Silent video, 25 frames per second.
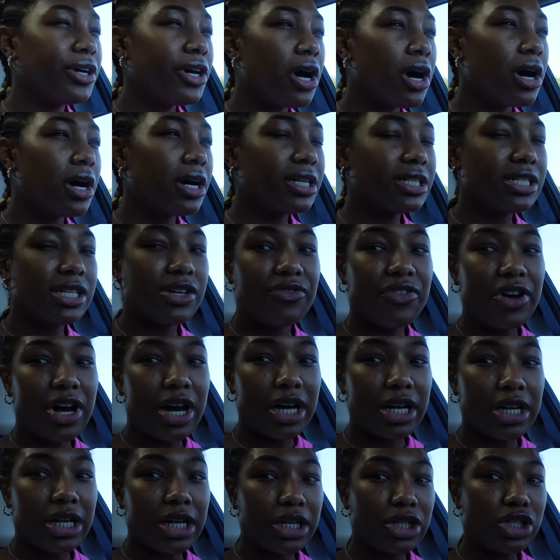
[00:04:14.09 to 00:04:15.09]
hard to
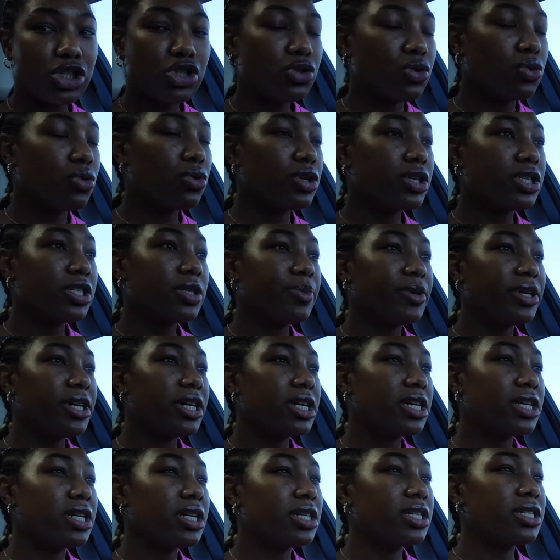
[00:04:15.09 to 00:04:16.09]
find in stores
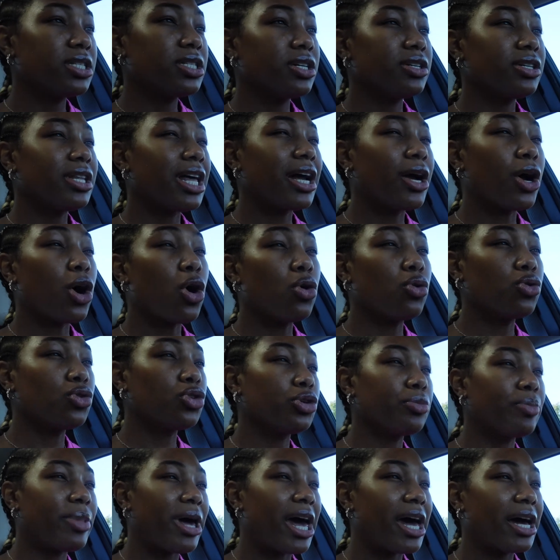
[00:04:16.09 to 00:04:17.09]
because they're like
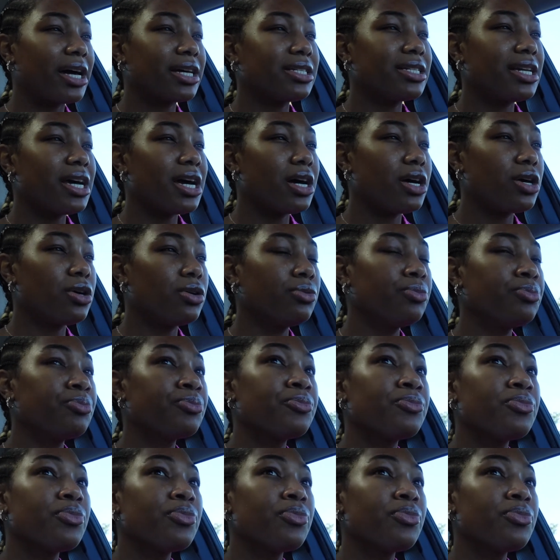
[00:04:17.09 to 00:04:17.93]
older bags now.